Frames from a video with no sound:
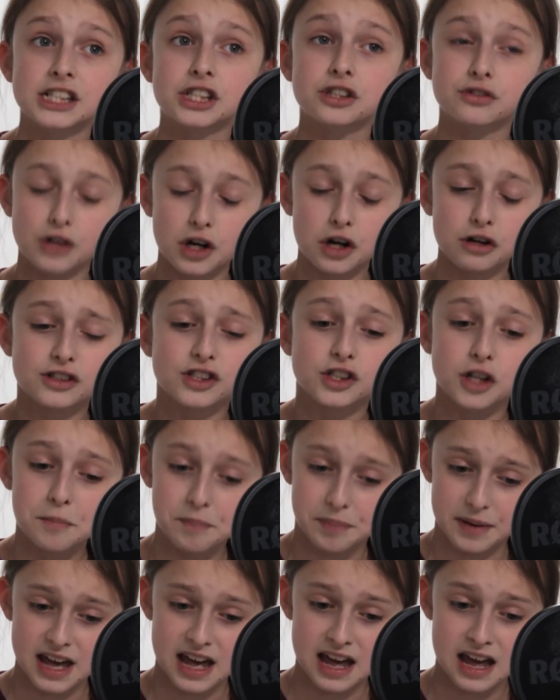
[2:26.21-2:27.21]
shrewd to
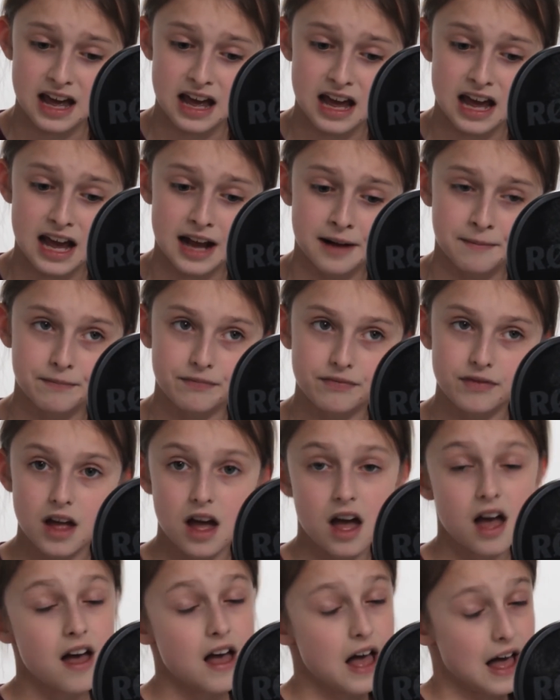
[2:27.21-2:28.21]
be
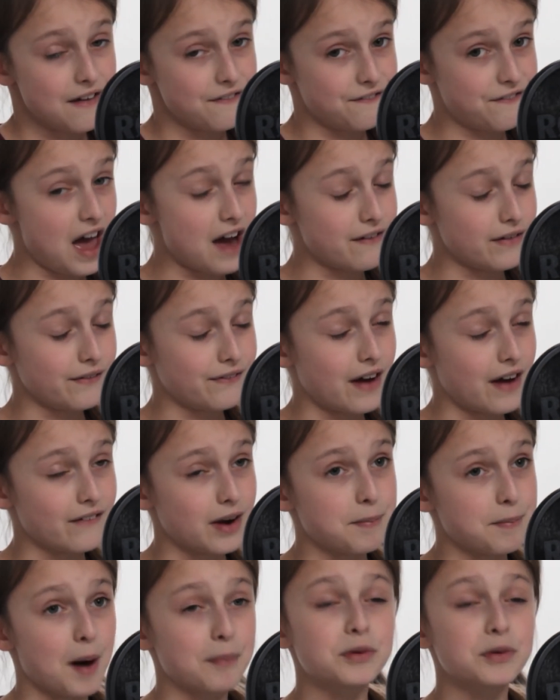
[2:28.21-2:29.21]
a very, very
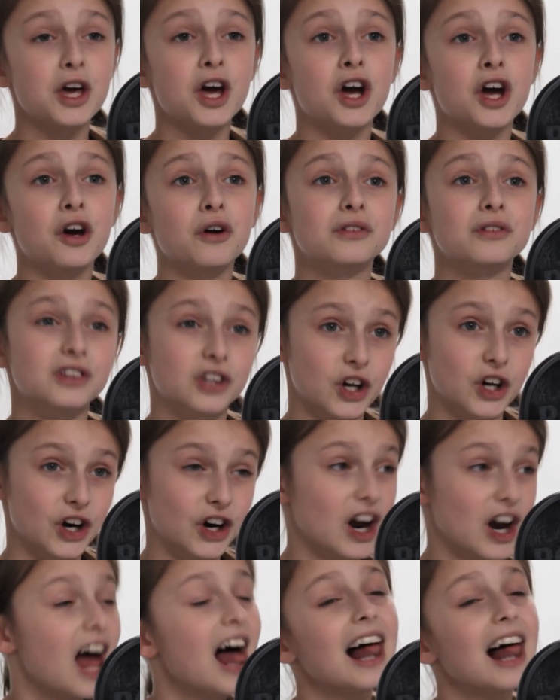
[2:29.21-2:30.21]
popular
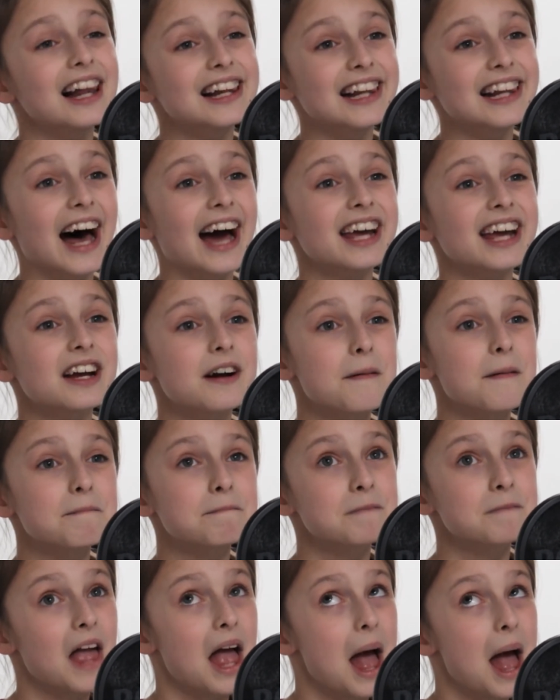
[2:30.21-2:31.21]
like
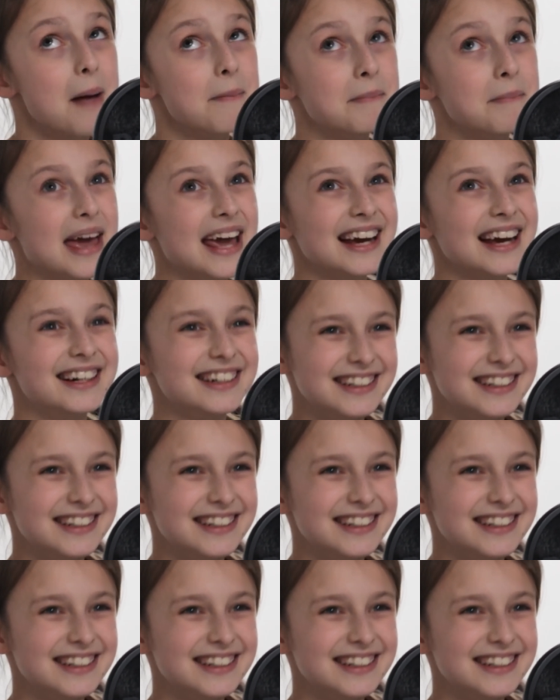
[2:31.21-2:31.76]
me.